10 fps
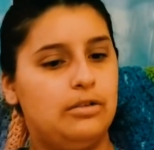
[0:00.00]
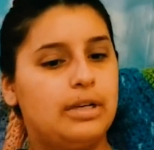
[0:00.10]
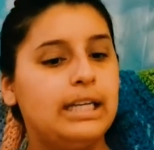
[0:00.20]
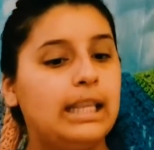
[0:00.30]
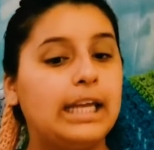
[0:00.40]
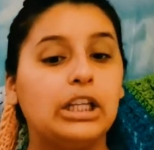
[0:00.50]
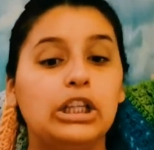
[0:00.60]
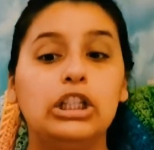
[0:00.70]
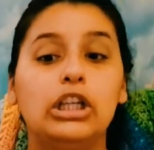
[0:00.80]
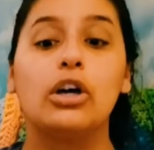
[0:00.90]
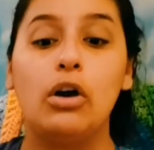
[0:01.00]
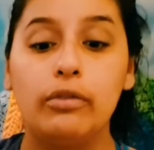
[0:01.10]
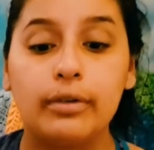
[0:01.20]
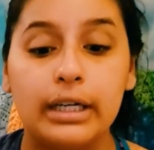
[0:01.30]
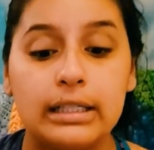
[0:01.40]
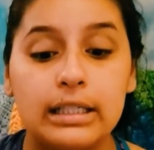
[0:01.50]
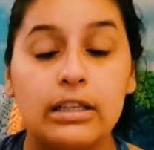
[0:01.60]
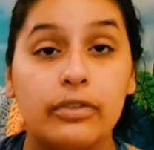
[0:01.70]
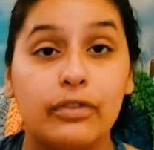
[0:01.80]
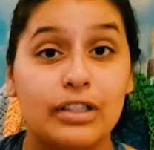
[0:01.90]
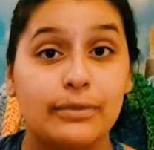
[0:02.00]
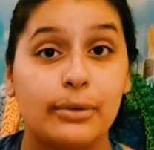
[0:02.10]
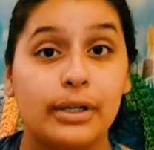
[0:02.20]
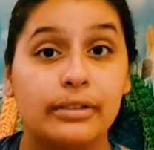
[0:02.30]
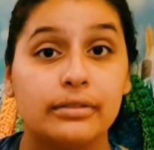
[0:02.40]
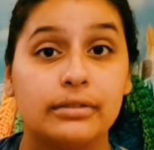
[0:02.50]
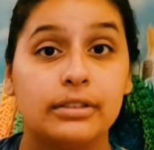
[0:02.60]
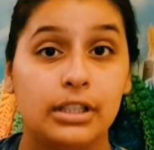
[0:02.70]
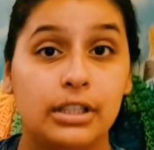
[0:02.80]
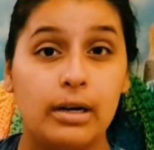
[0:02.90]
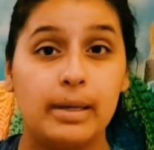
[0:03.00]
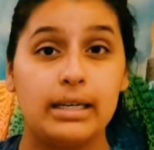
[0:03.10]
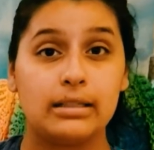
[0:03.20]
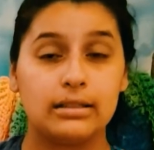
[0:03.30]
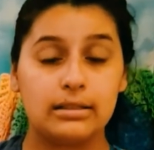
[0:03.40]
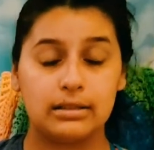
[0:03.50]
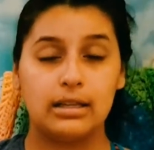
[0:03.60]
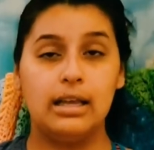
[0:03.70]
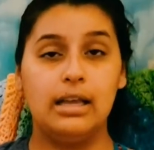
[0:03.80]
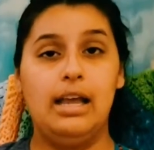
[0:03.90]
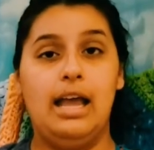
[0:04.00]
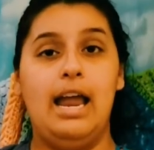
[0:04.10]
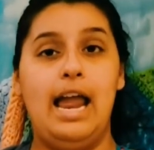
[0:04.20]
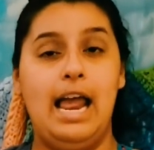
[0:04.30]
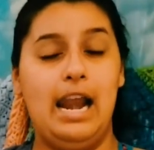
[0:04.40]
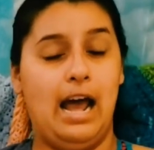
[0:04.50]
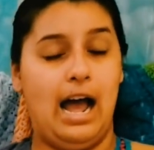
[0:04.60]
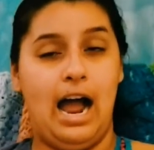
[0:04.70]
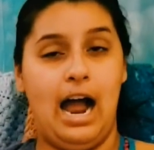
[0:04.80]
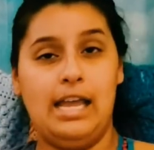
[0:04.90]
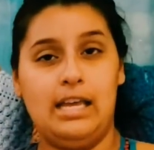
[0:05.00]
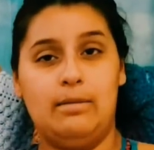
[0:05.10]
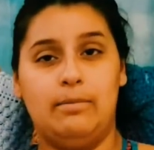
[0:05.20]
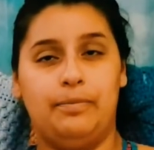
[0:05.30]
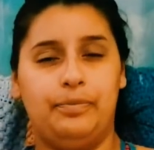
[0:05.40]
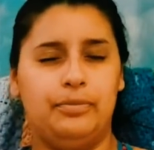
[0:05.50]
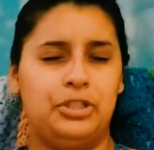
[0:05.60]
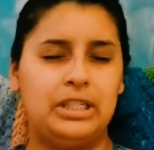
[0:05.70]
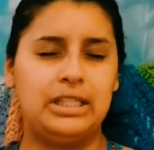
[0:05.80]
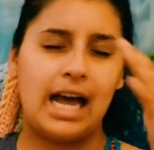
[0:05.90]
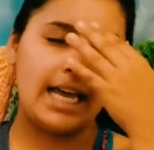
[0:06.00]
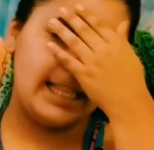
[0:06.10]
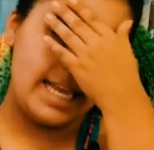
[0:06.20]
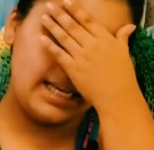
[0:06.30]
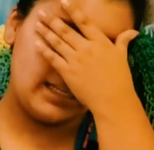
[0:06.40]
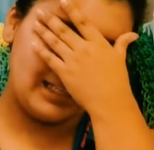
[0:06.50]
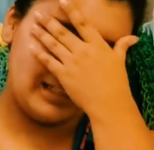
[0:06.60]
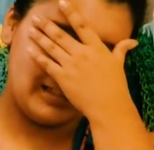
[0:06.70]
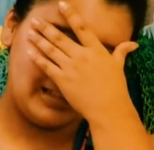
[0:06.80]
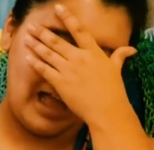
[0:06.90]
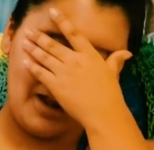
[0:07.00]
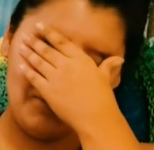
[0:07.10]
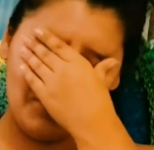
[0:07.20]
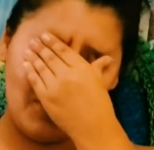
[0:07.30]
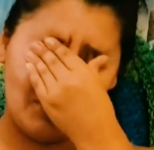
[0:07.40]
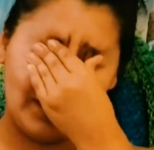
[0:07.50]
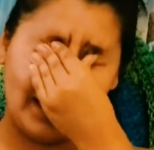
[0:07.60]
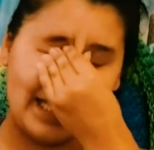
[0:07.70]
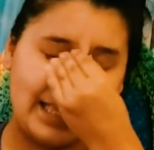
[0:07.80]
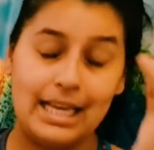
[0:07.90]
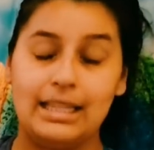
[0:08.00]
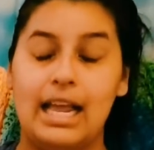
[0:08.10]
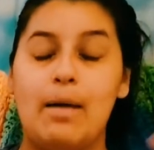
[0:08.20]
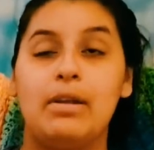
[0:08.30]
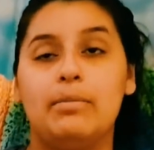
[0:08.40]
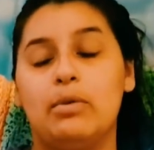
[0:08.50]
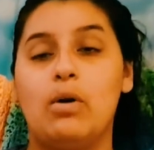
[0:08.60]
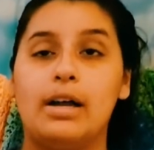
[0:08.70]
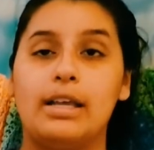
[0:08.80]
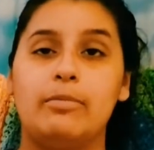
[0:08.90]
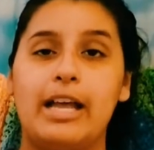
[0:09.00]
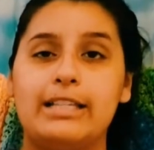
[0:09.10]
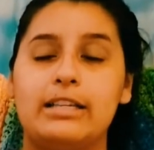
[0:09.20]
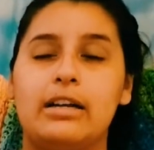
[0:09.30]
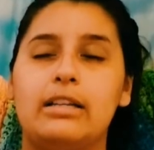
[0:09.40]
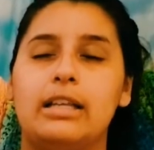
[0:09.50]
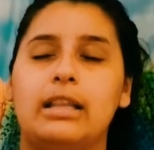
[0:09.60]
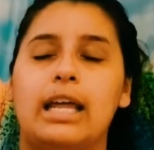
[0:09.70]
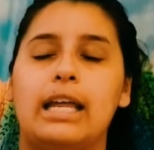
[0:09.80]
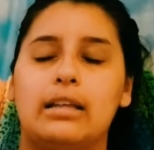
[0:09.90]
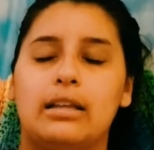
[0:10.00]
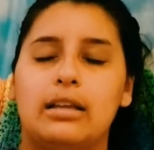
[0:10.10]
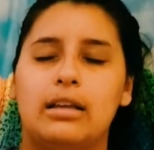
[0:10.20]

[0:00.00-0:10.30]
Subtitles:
you can like look over and see the first floor. You know what I mean? And I don't know, like I think that I'm going to be walking past there, and then like